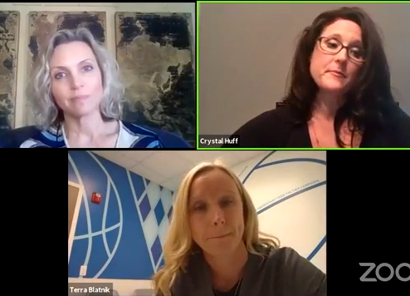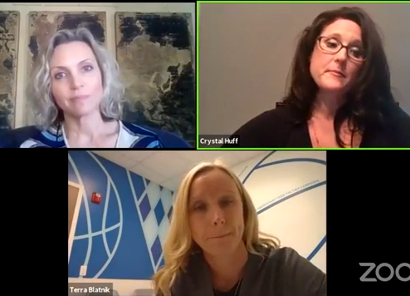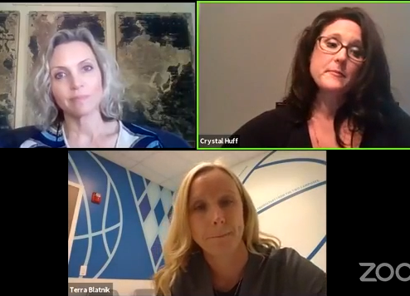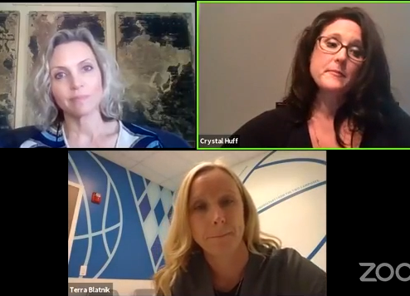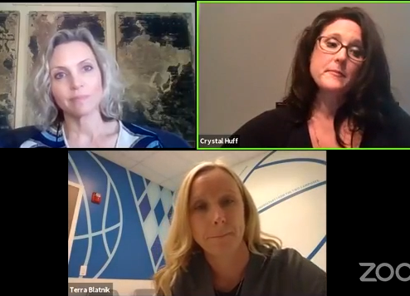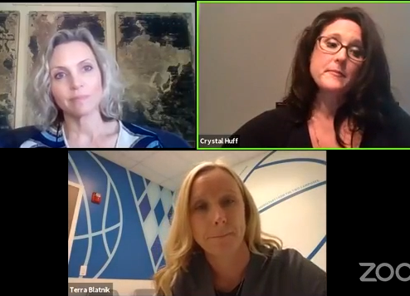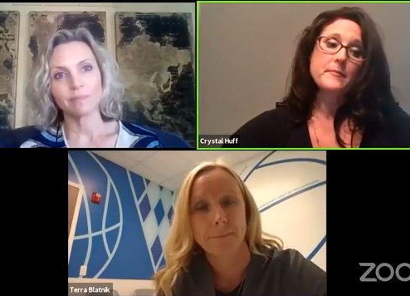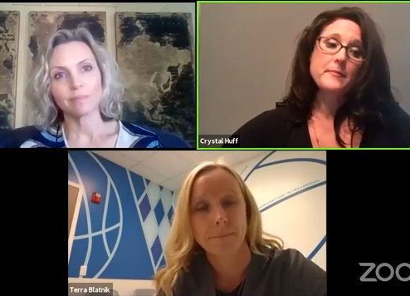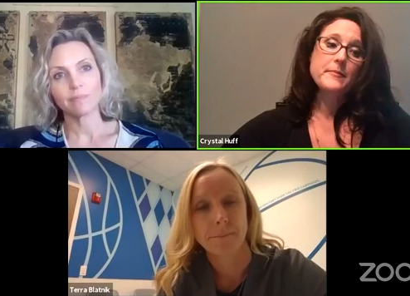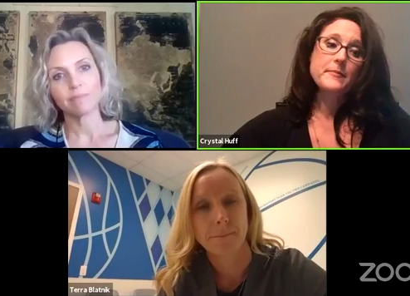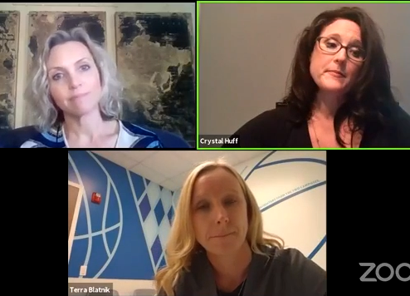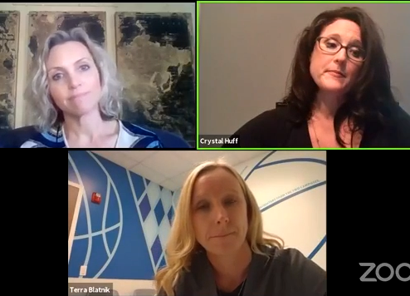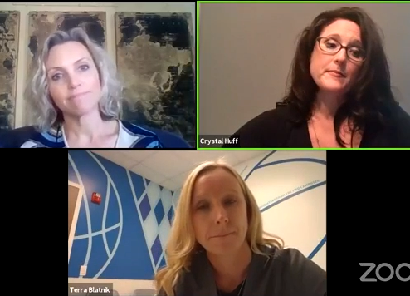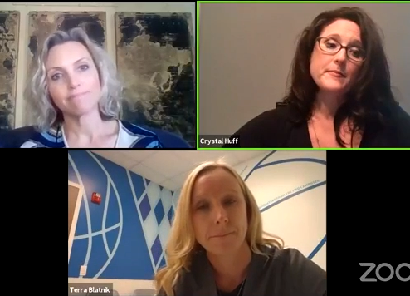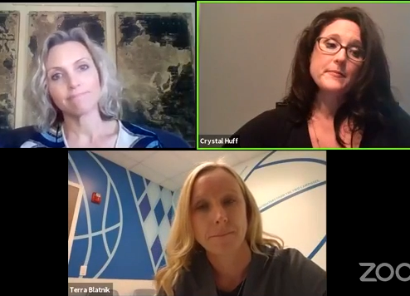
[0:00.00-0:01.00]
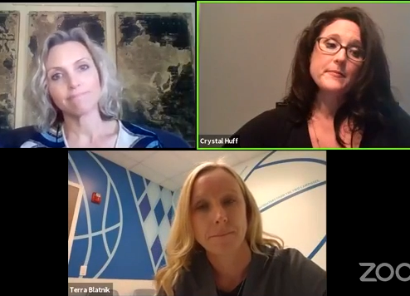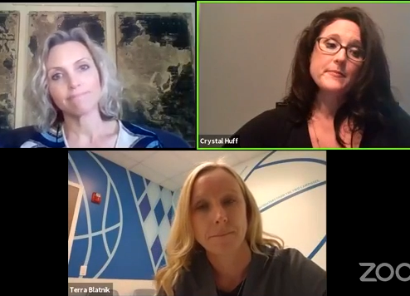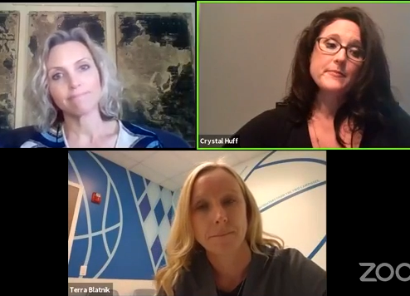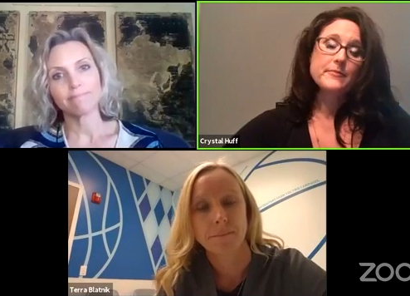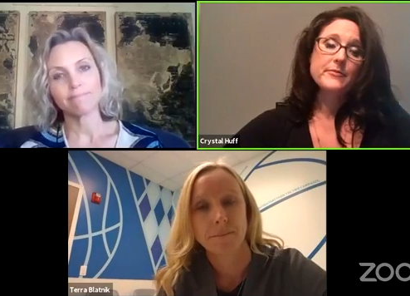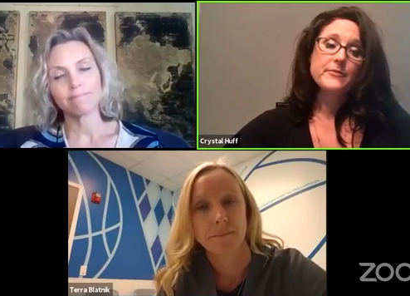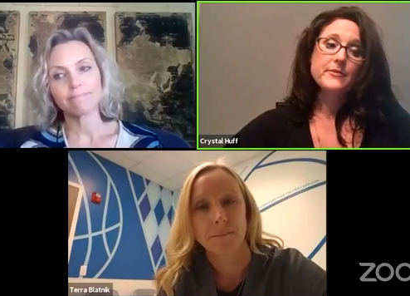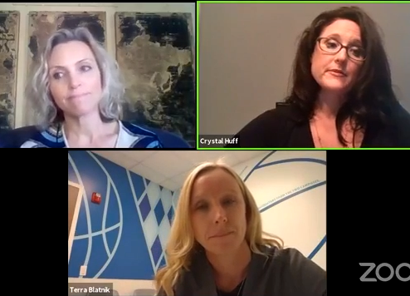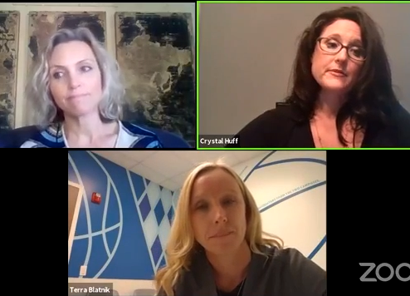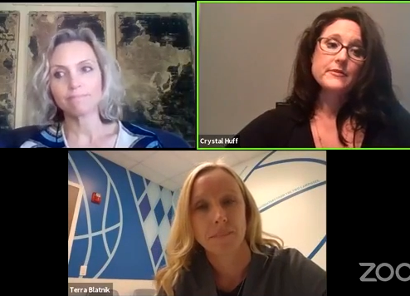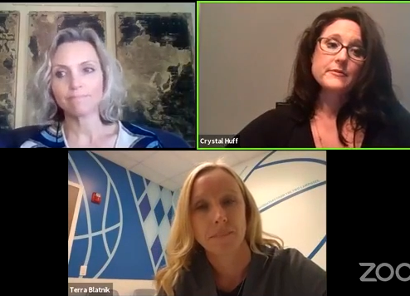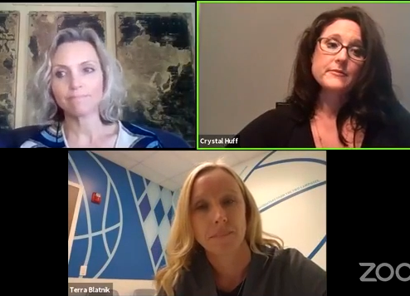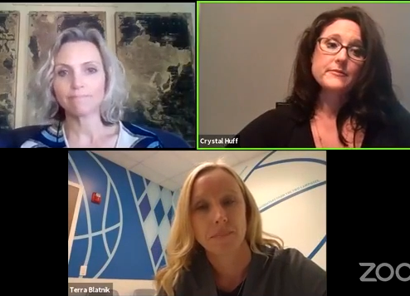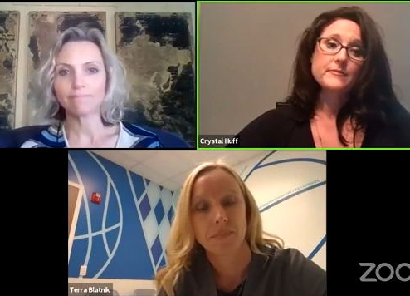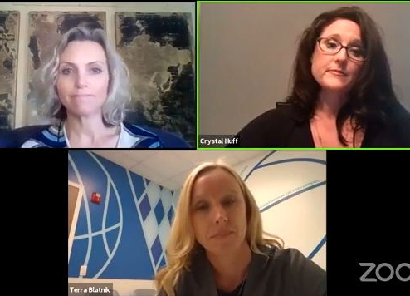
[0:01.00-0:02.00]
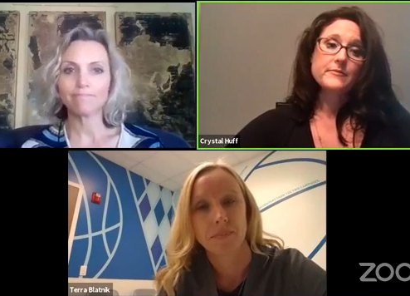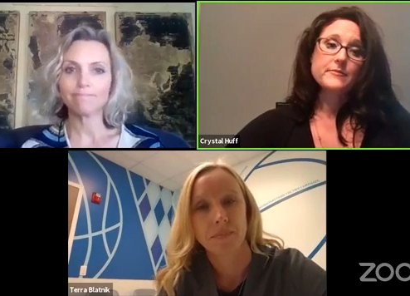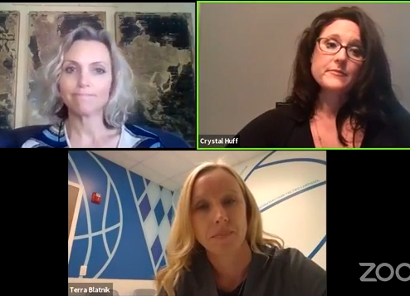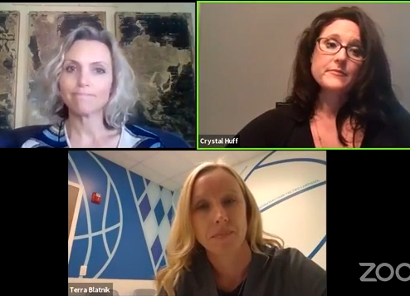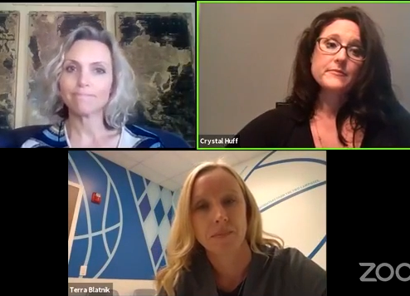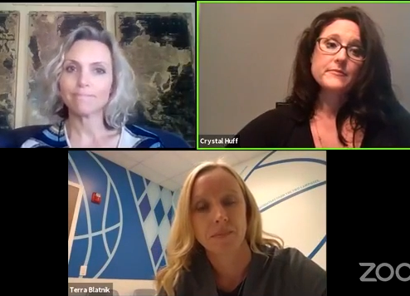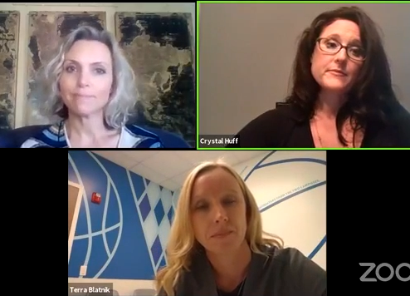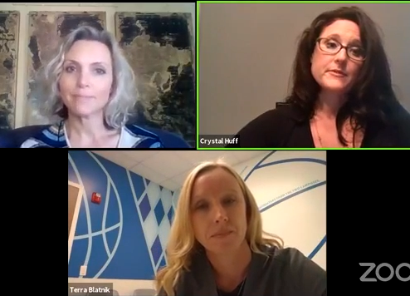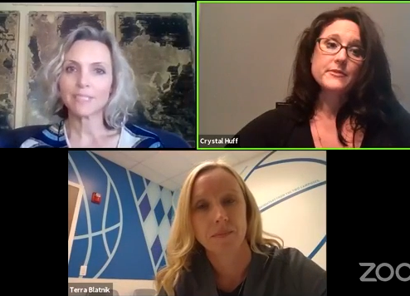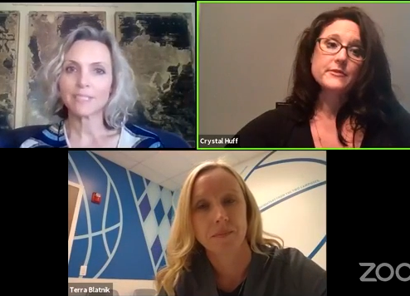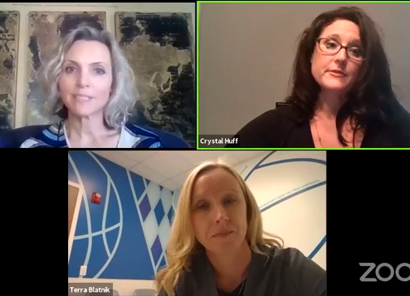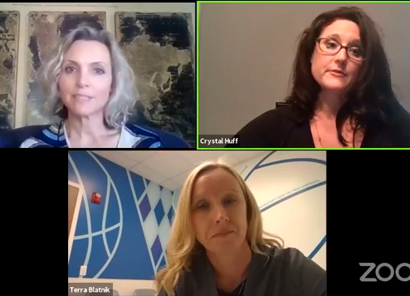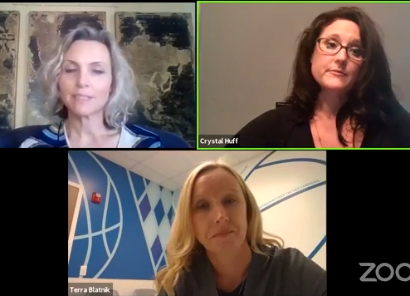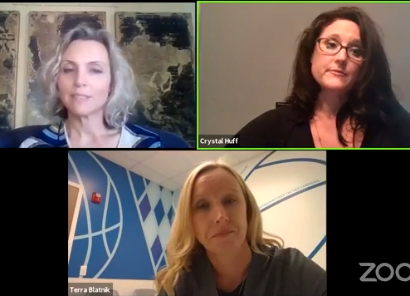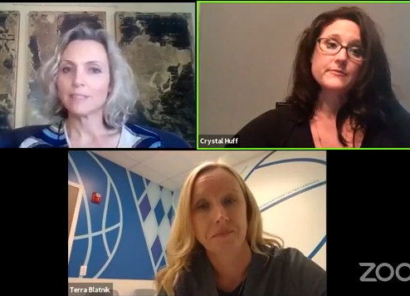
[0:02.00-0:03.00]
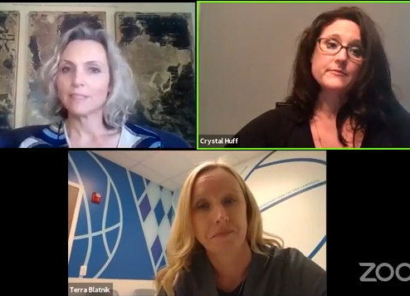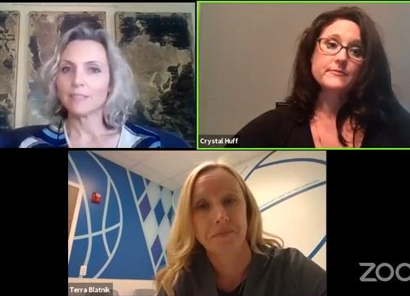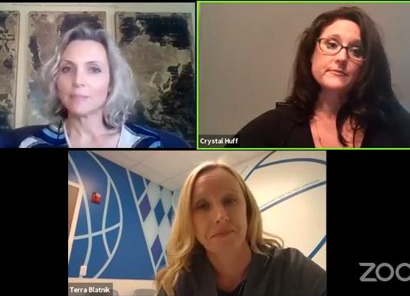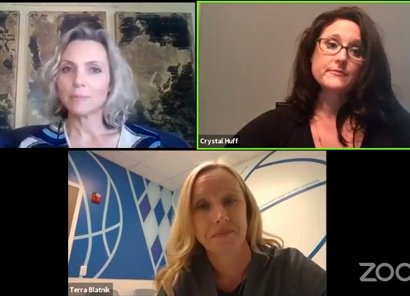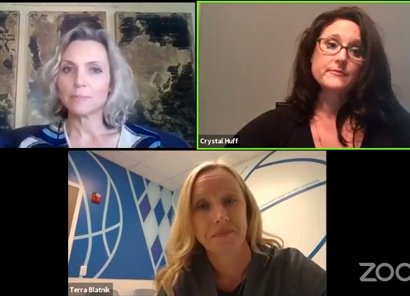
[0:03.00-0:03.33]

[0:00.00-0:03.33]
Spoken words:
(no one is talking)